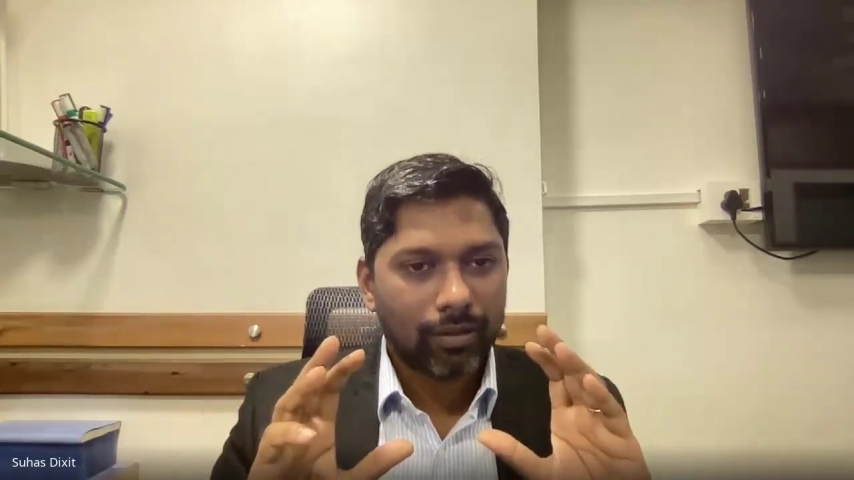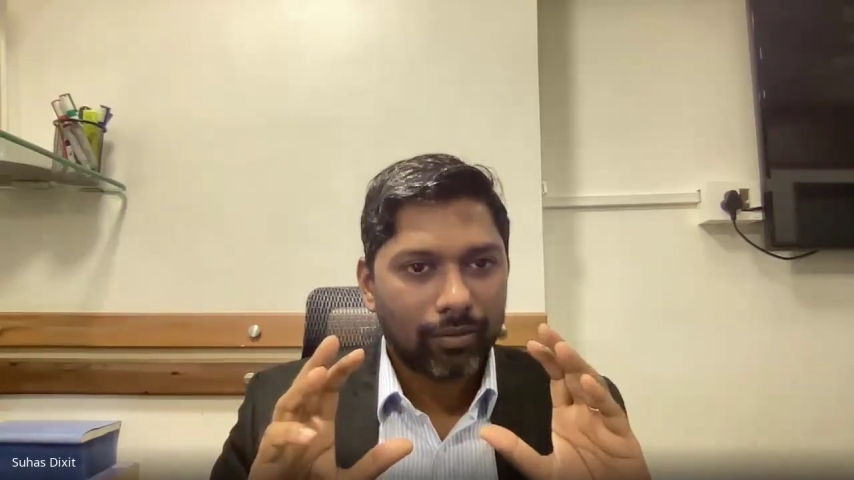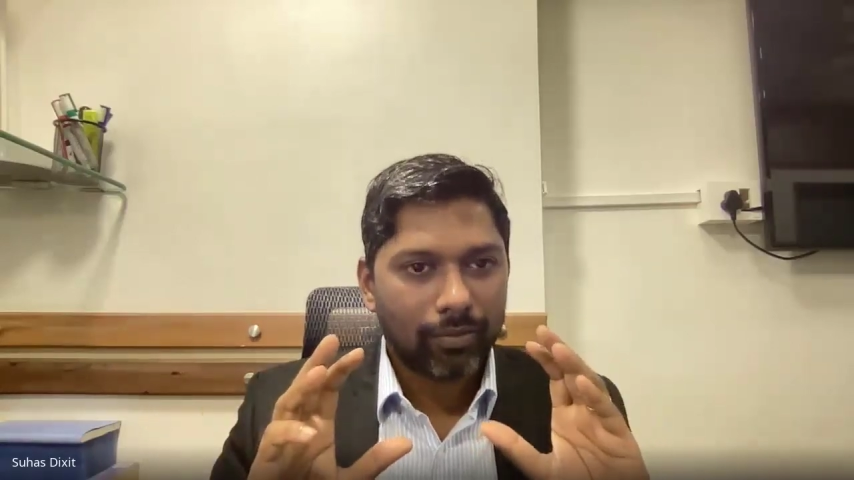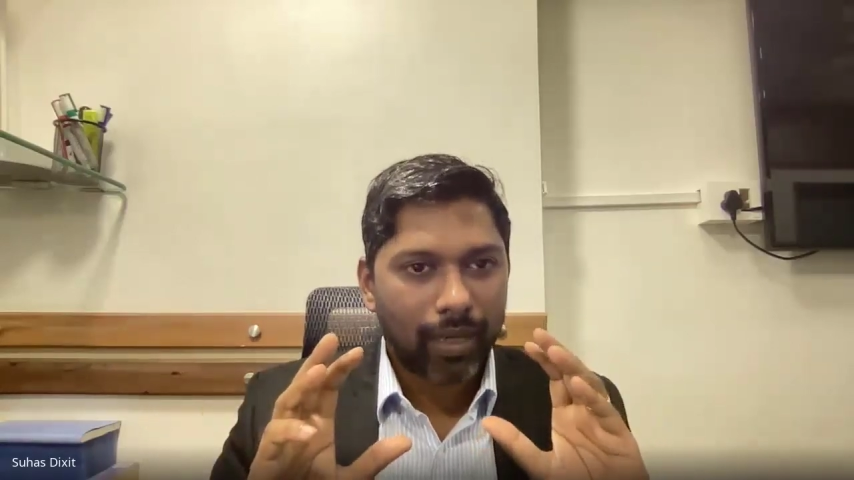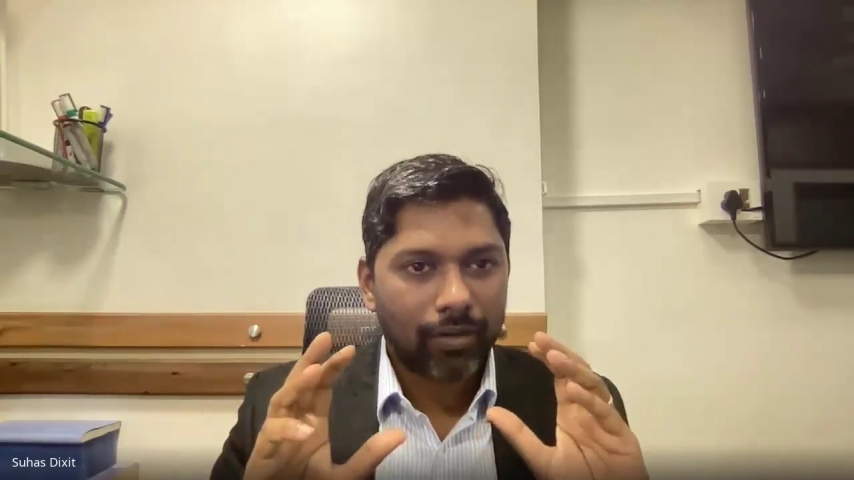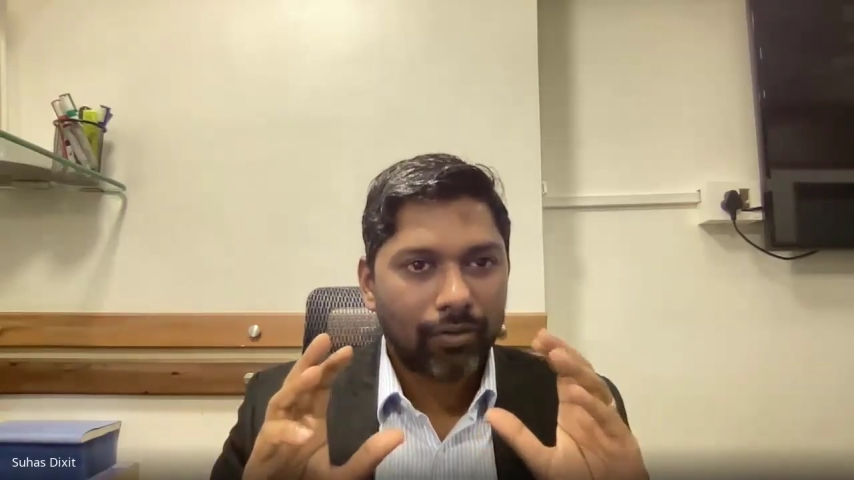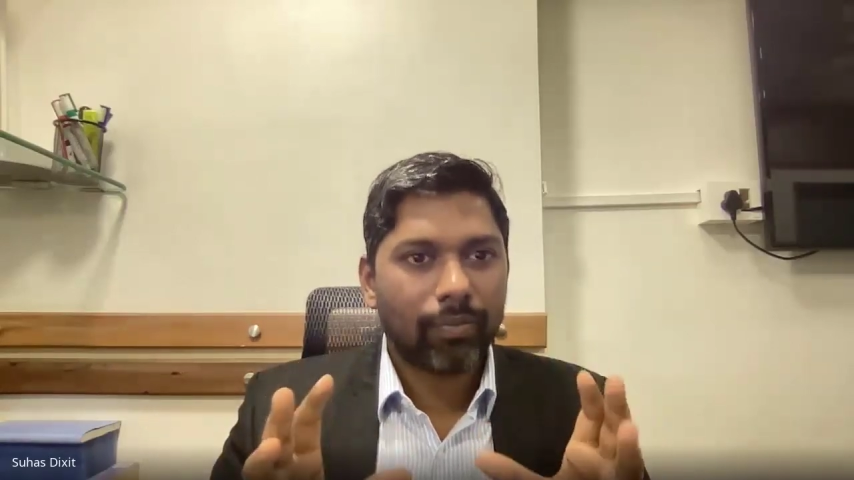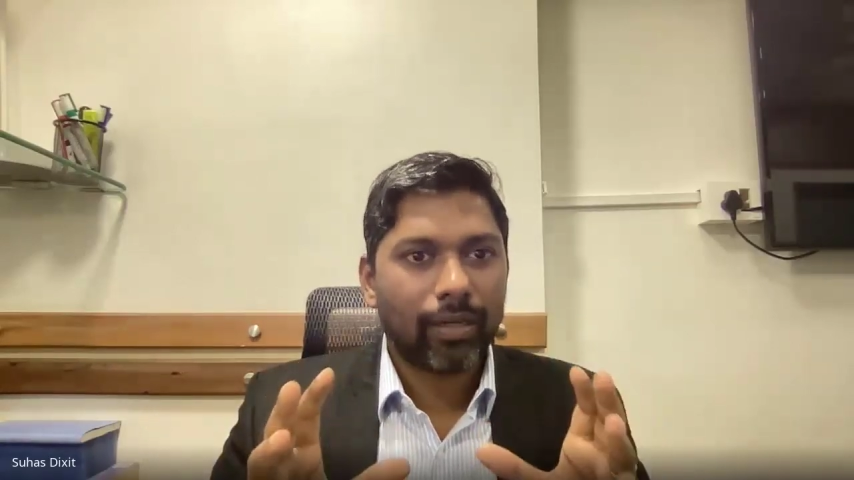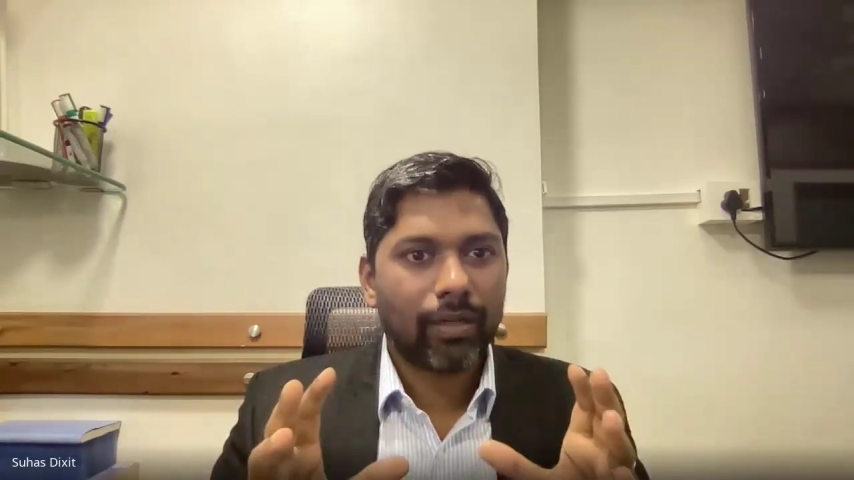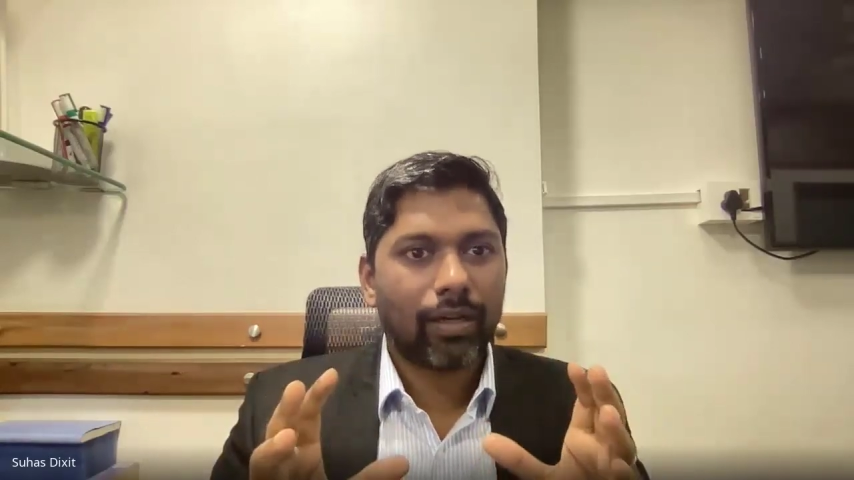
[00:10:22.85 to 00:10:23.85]
back of
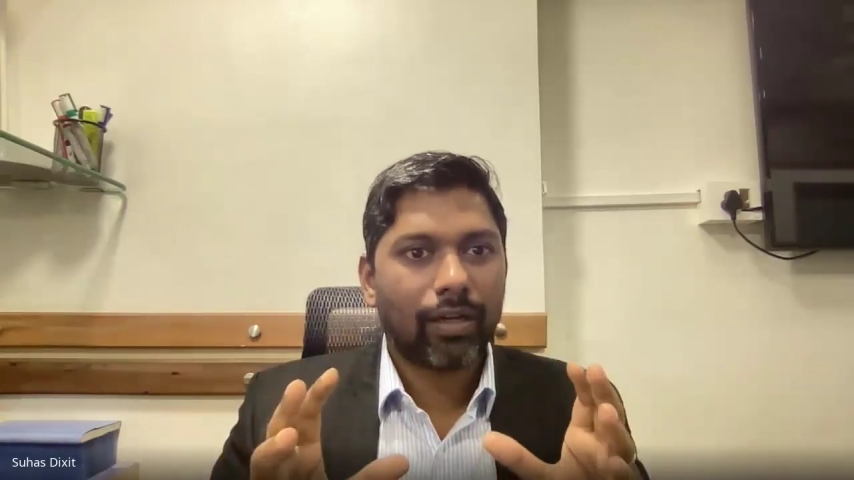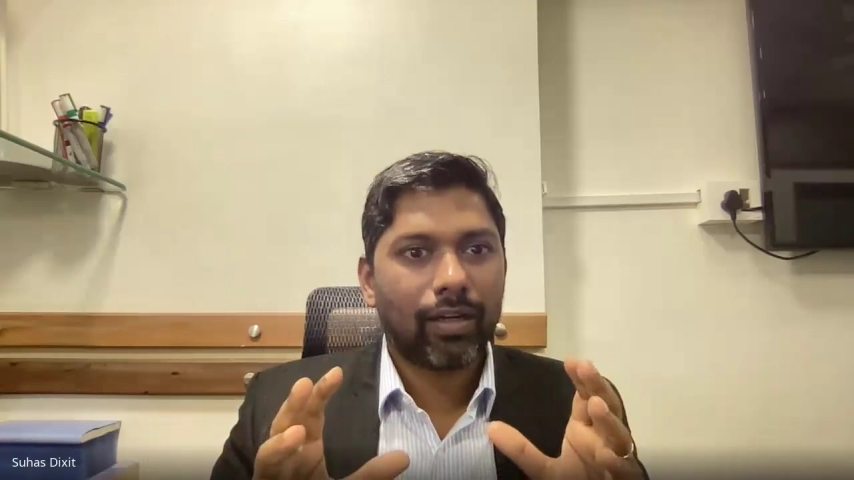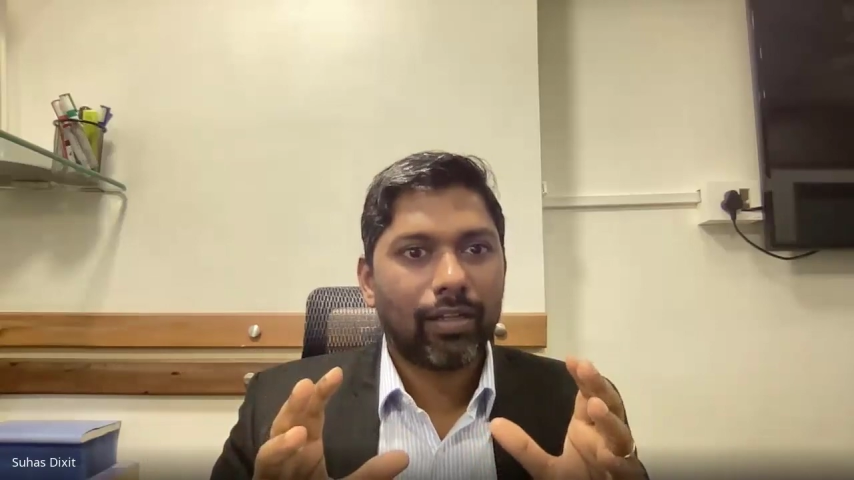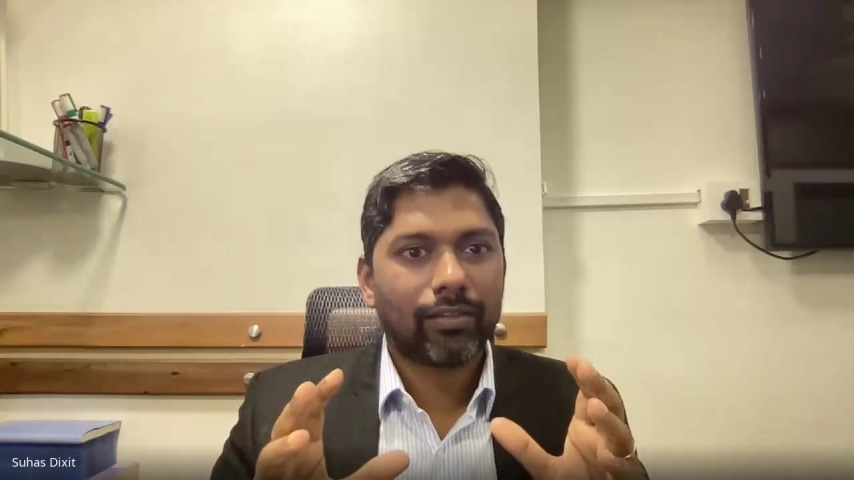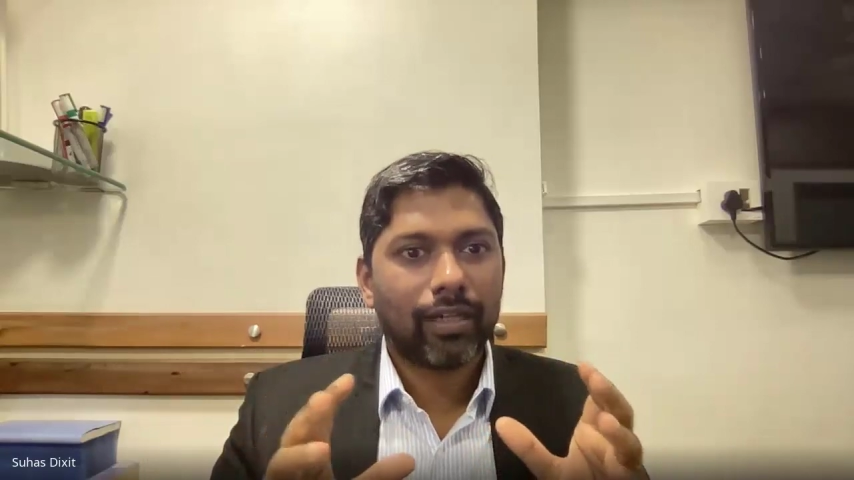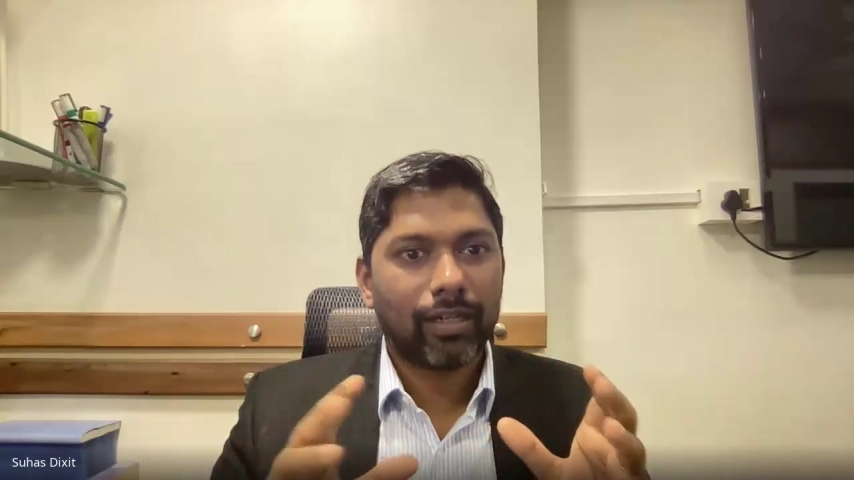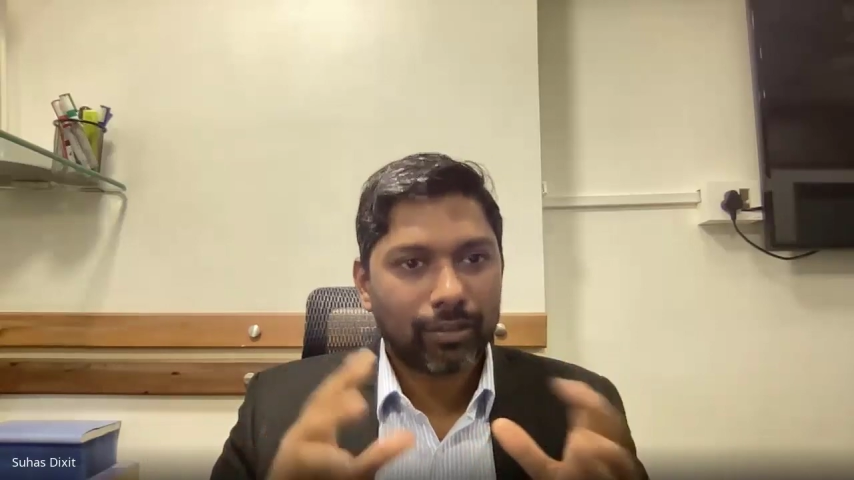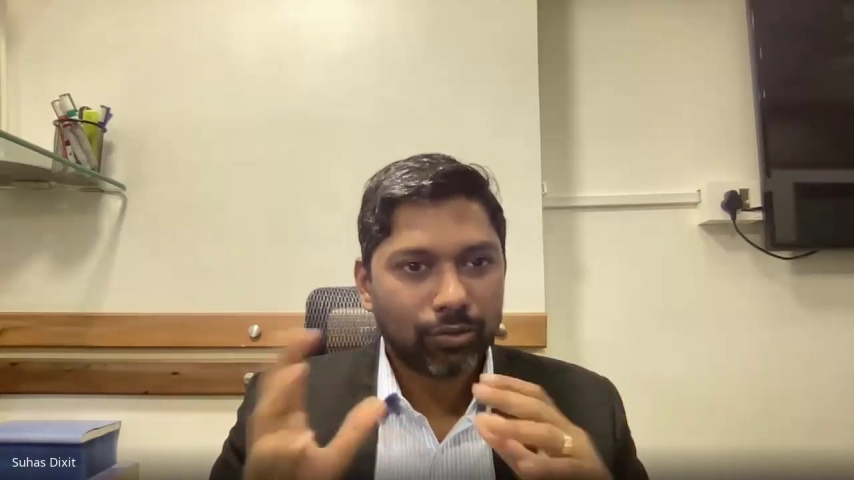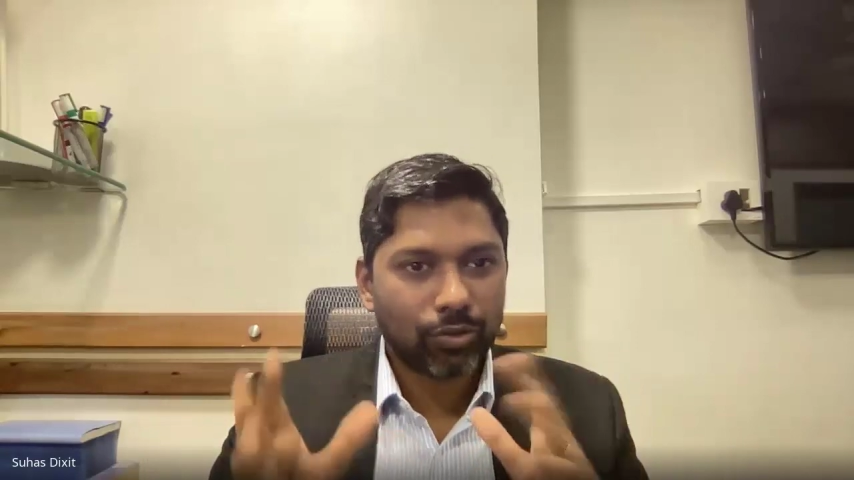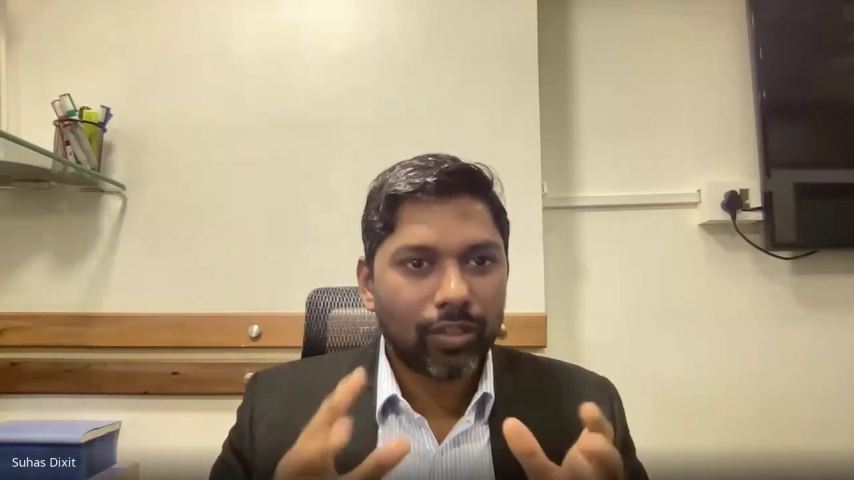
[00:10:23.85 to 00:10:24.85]
my car and I
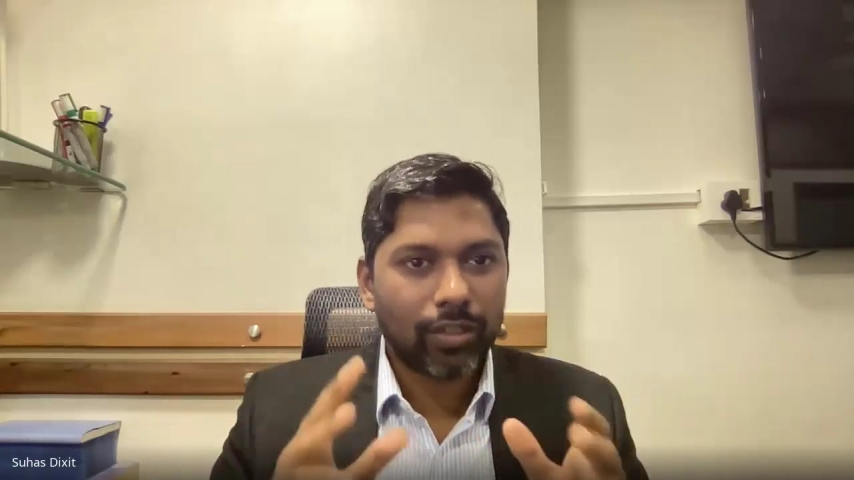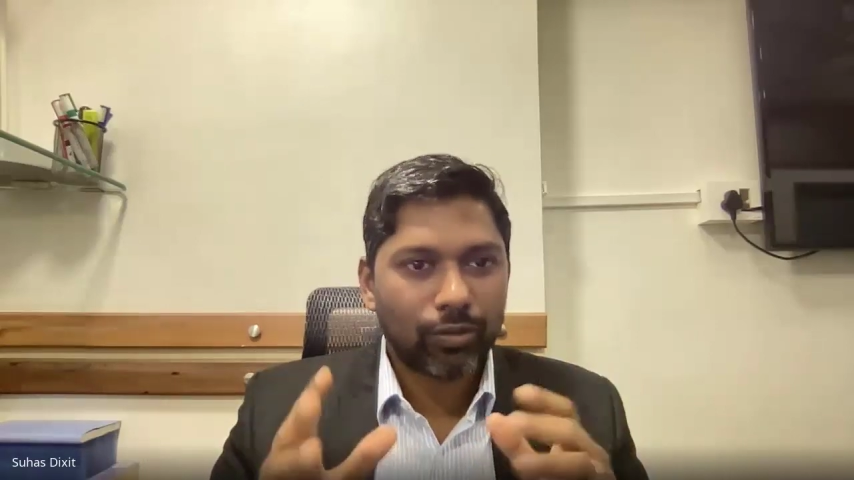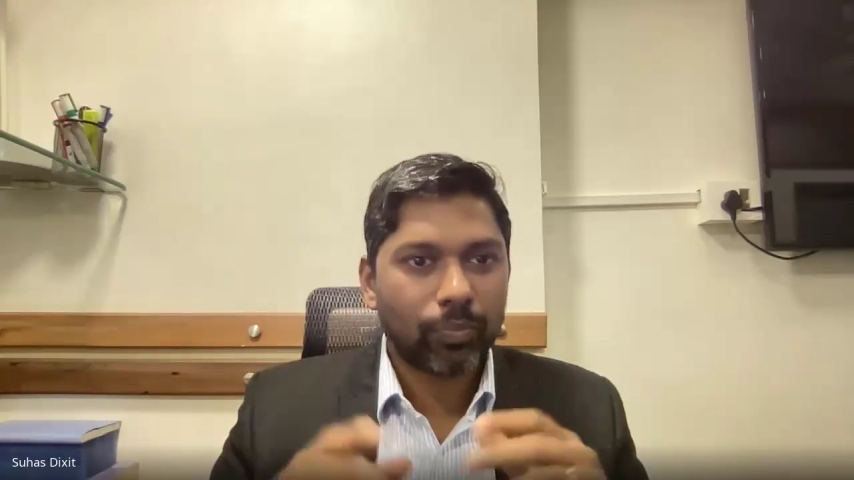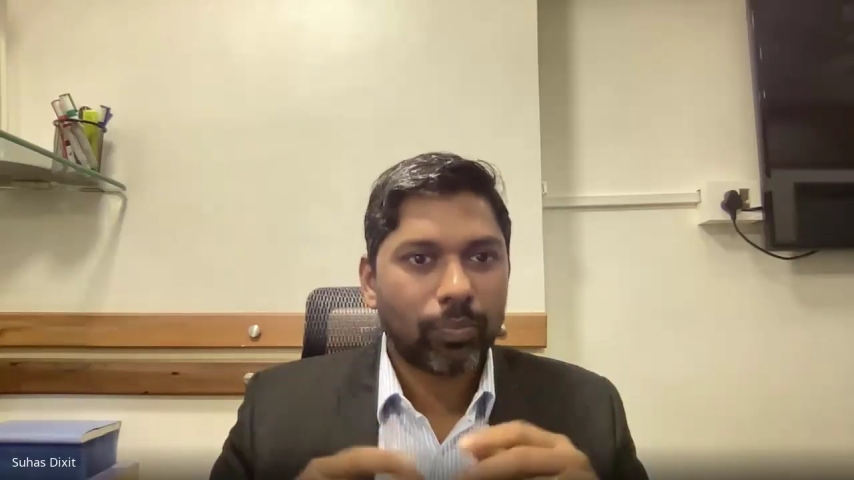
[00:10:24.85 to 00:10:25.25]
started showing it to